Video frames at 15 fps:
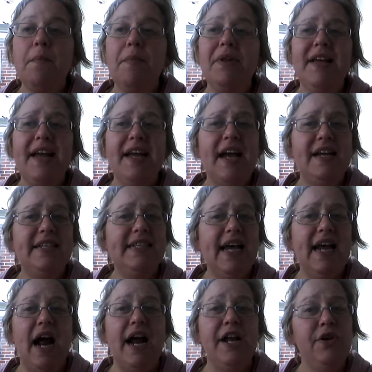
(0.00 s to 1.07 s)
But like I
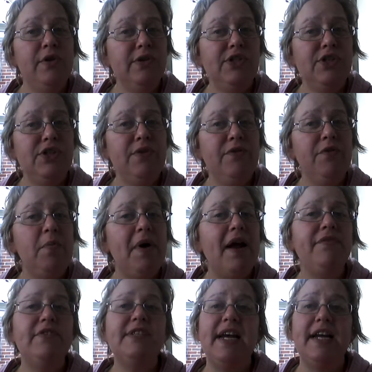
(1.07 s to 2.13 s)
said, I used to do it for
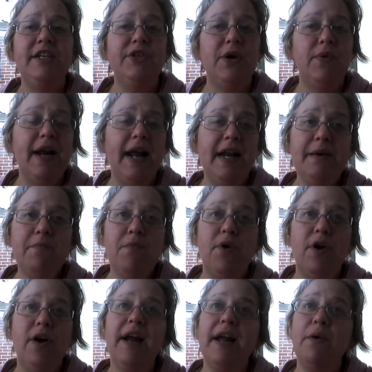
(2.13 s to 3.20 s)
breakfast. I don't anymore.